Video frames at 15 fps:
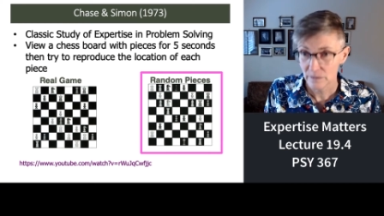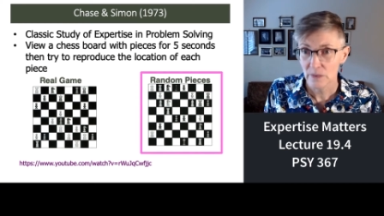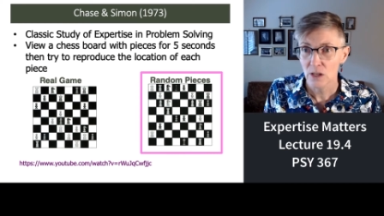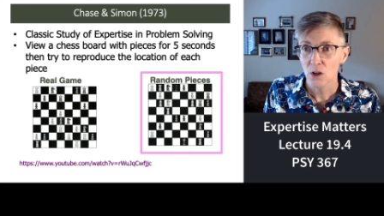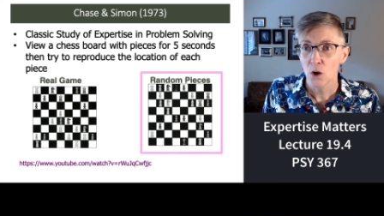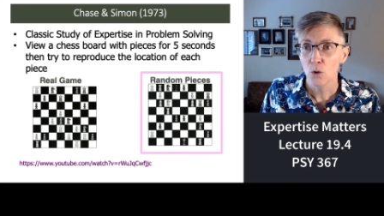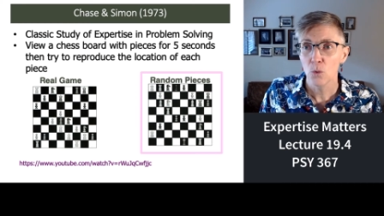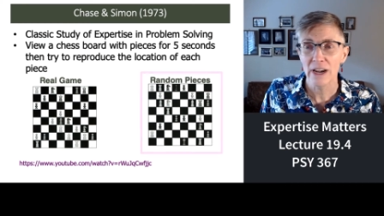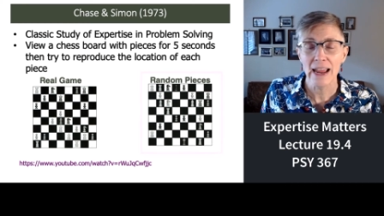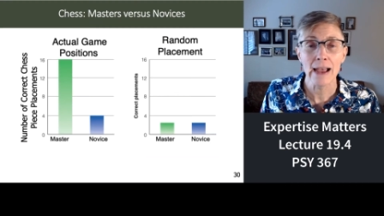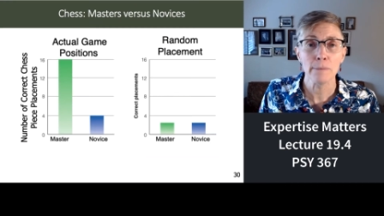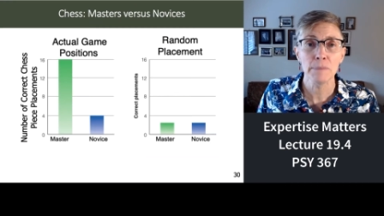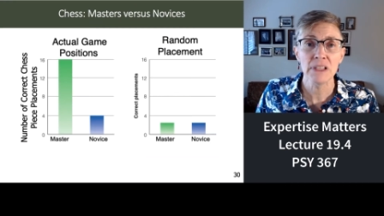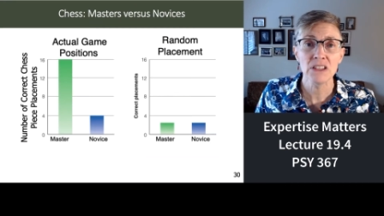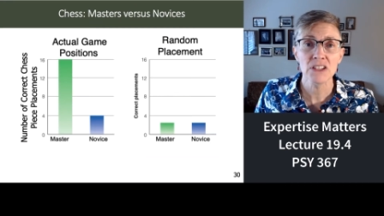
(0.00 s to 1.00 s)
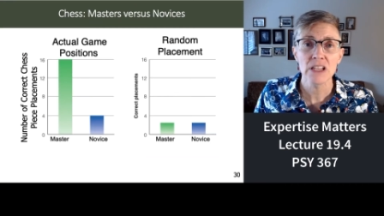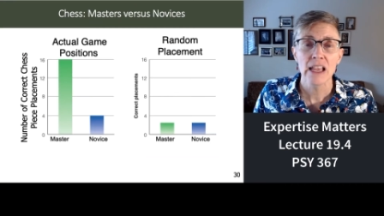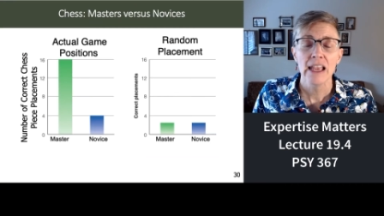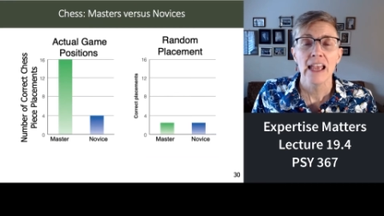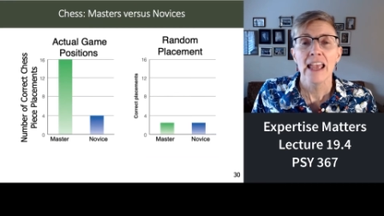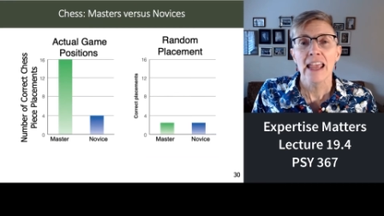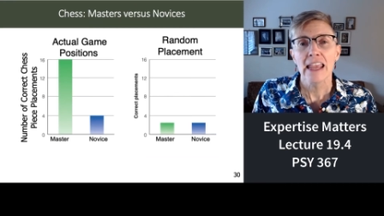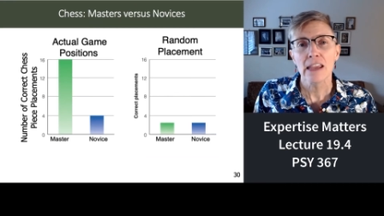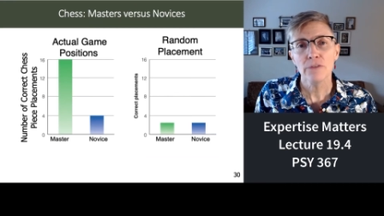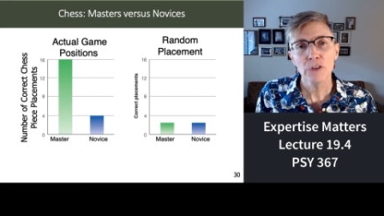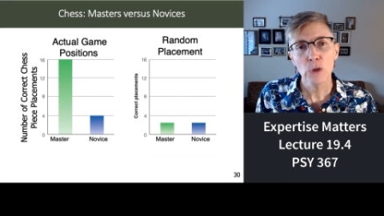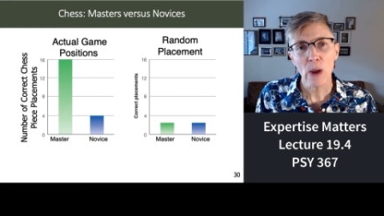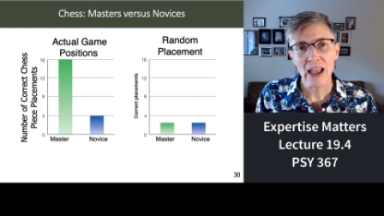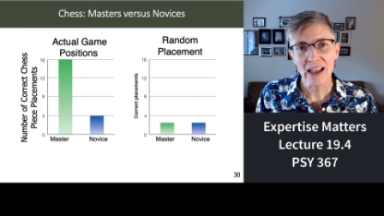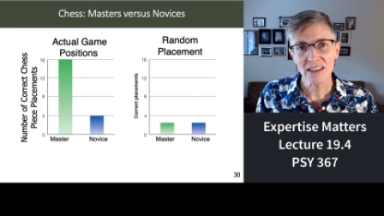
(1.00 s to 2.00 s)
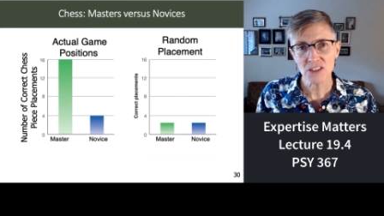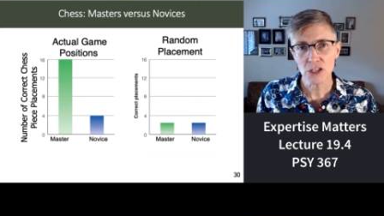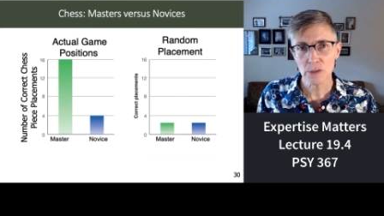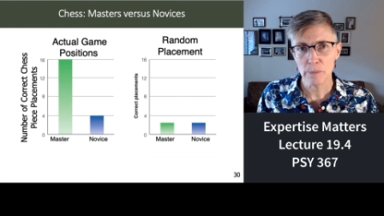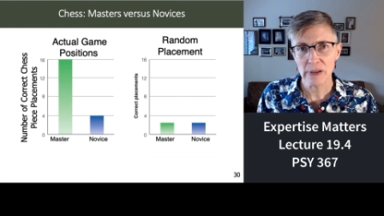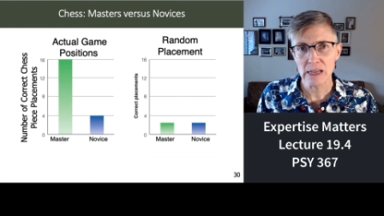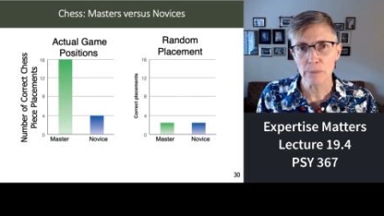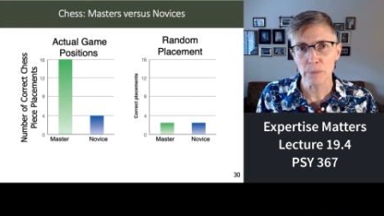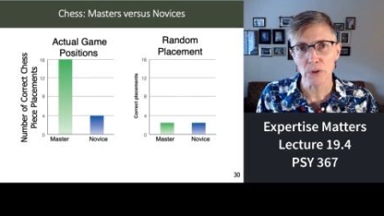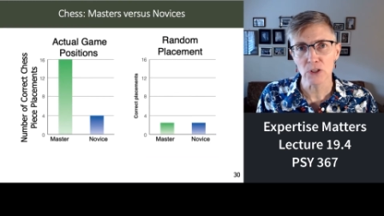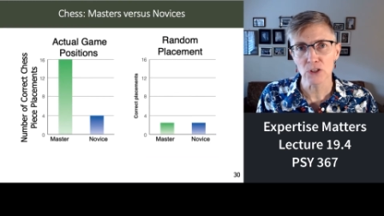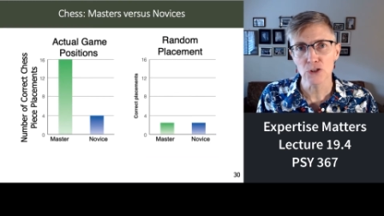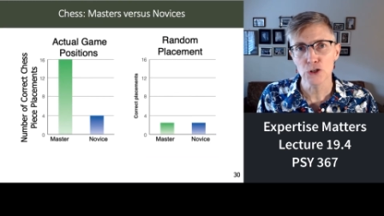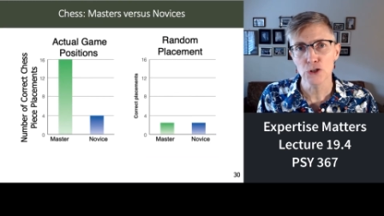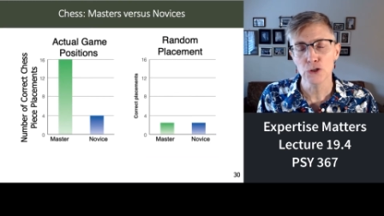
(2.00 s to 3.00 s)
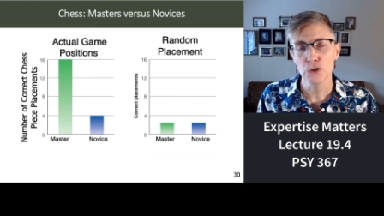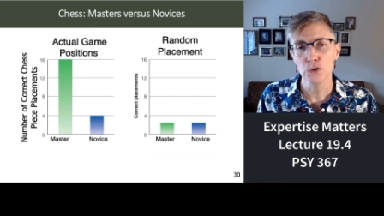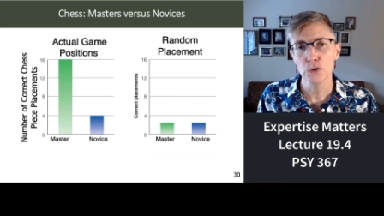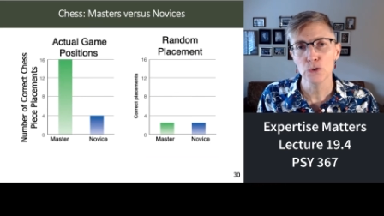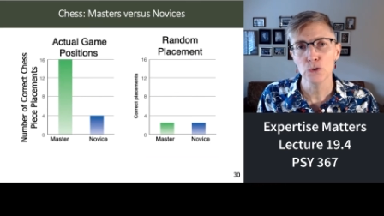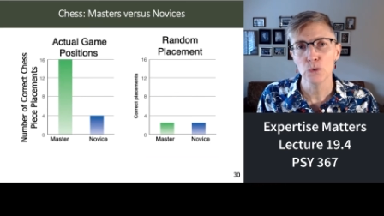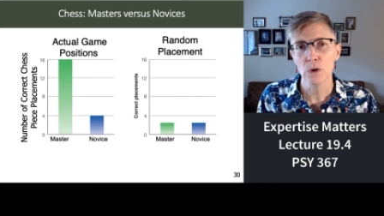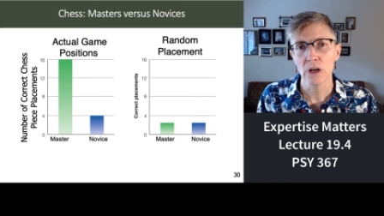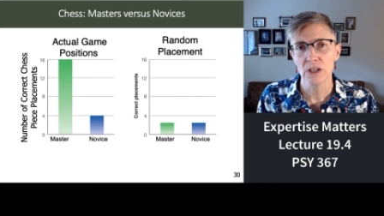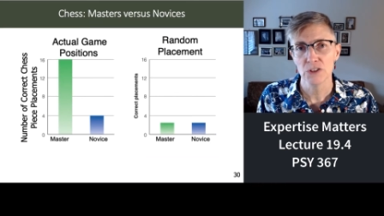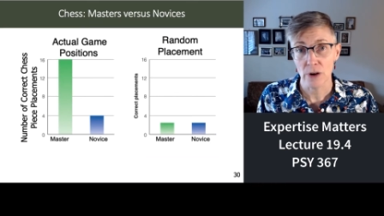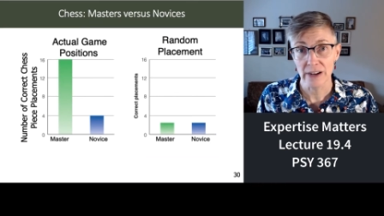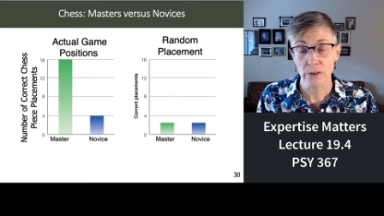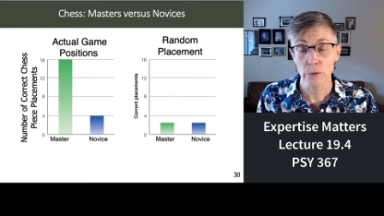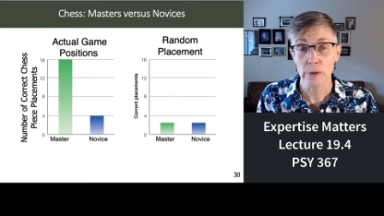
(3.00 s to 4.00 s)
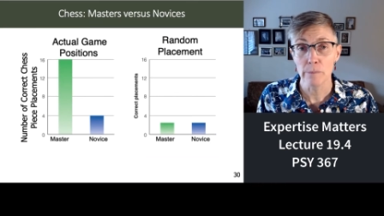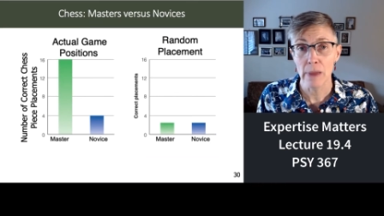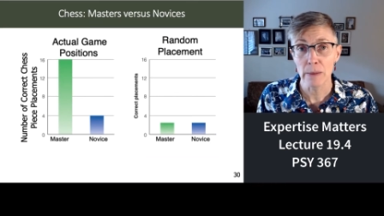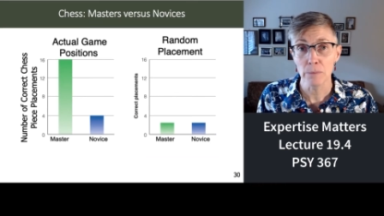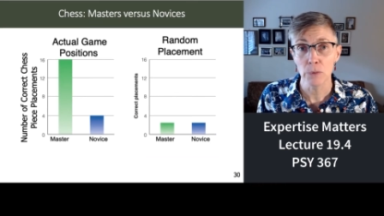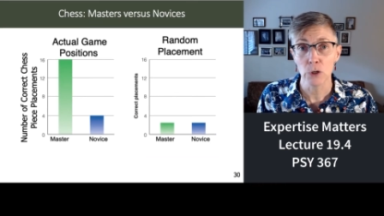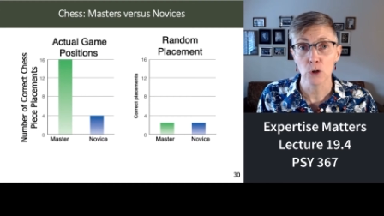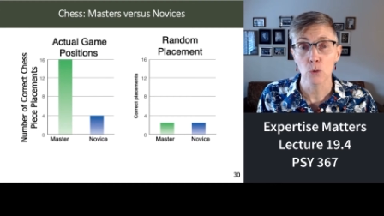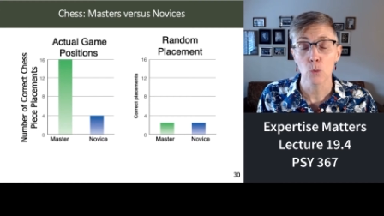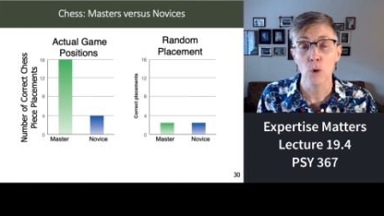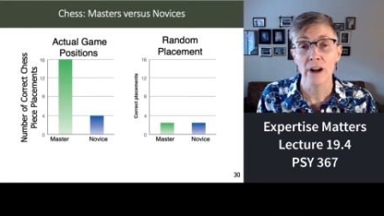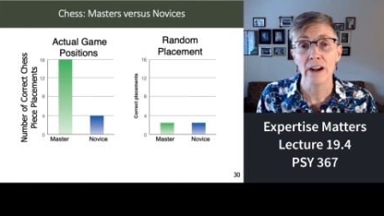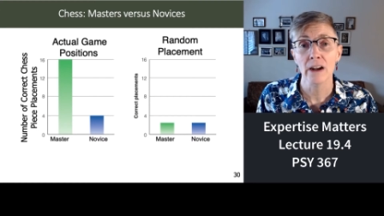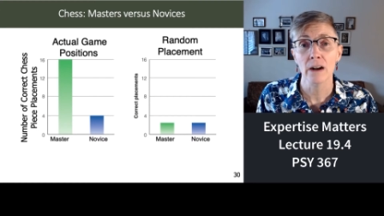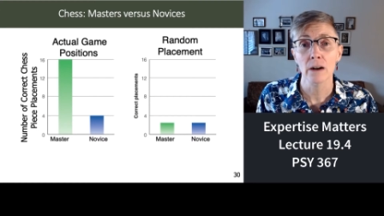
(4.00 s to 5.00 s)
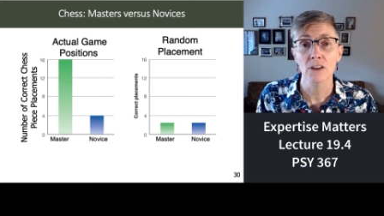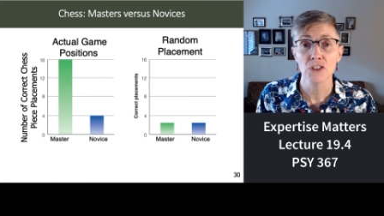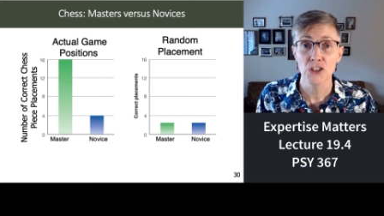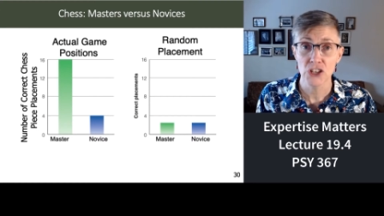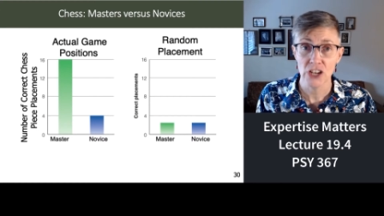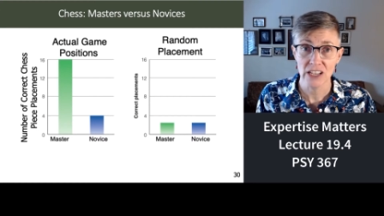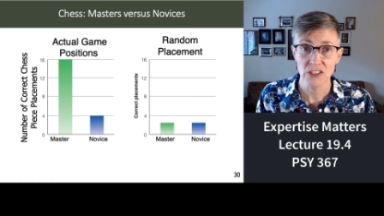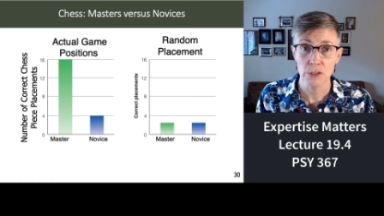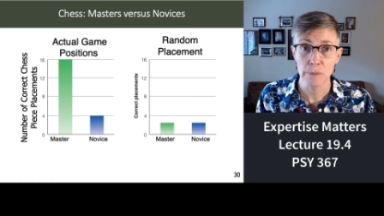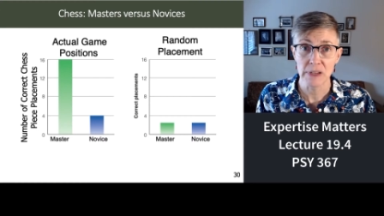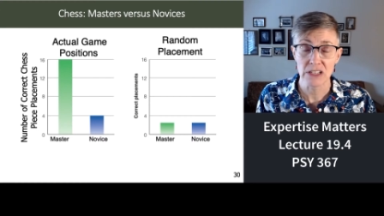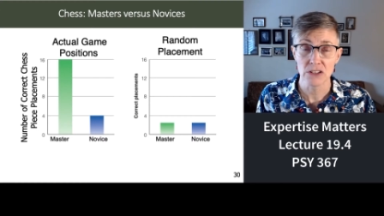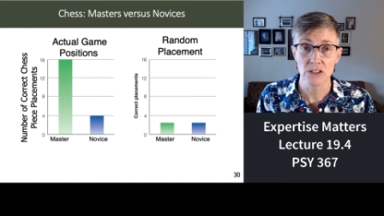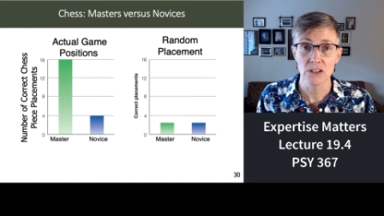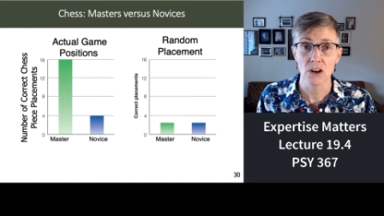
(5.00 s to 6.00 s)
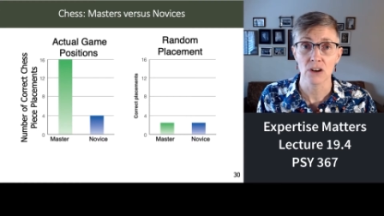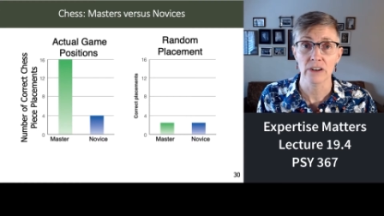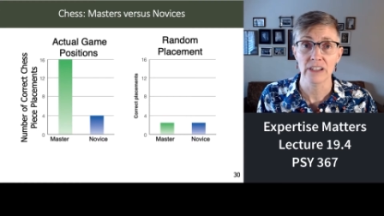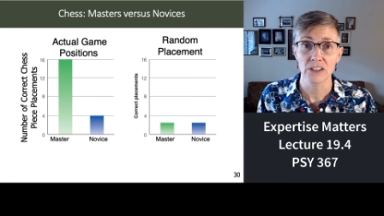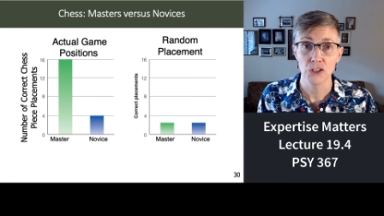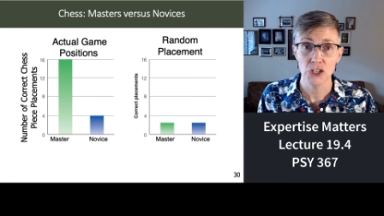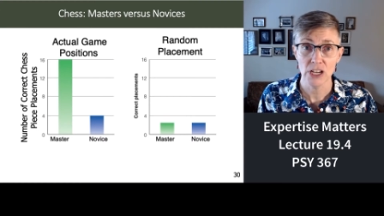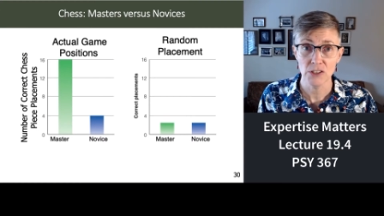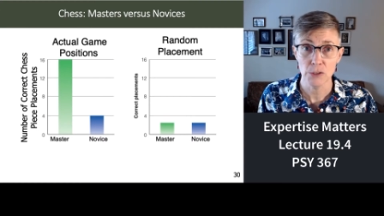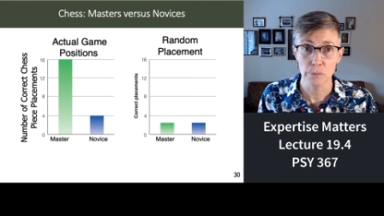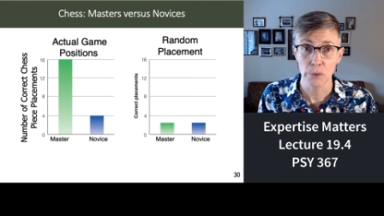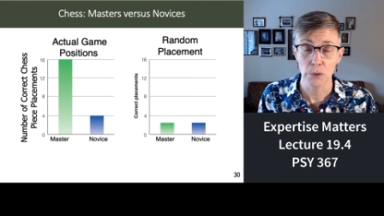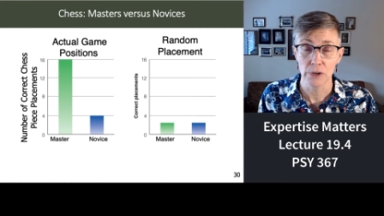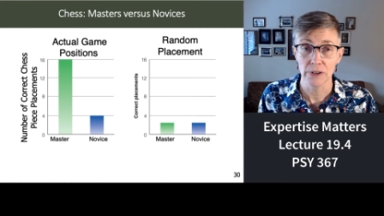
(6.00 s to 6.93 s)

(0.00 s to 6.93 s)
What happens? If you ask people to try to remember where chess pieces are on a chessboard,